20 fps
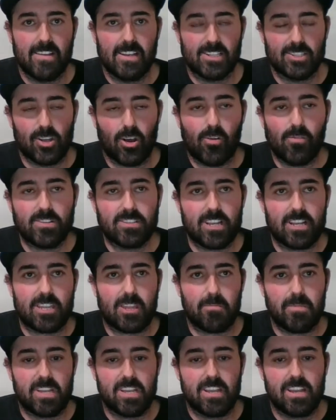It's always at
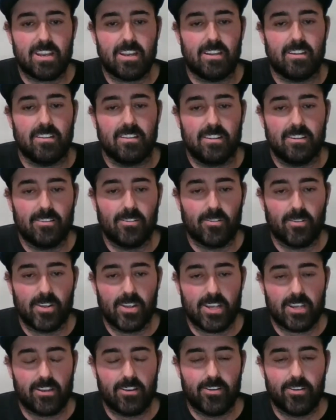the beginning.
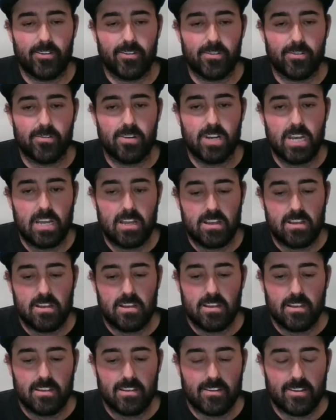You
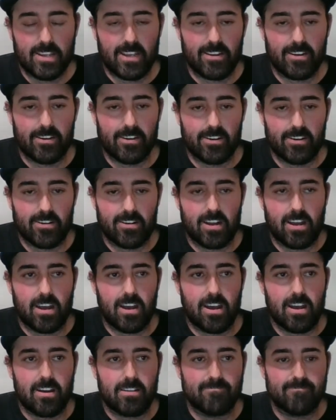get
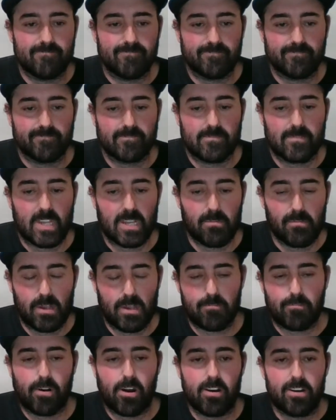your
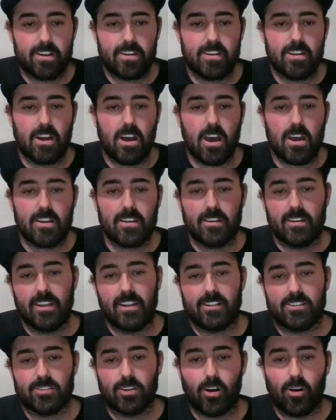pit party done, and
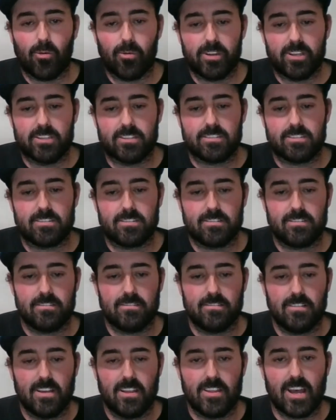it's always
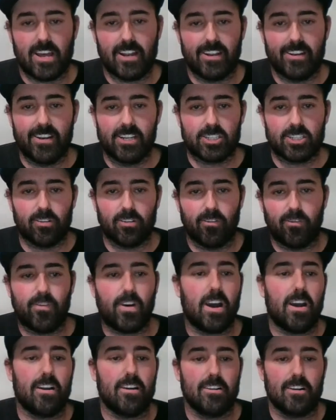that initial
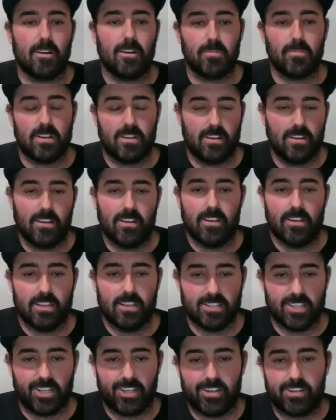fire up.
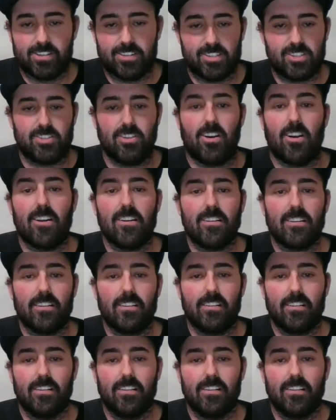Is it going to start?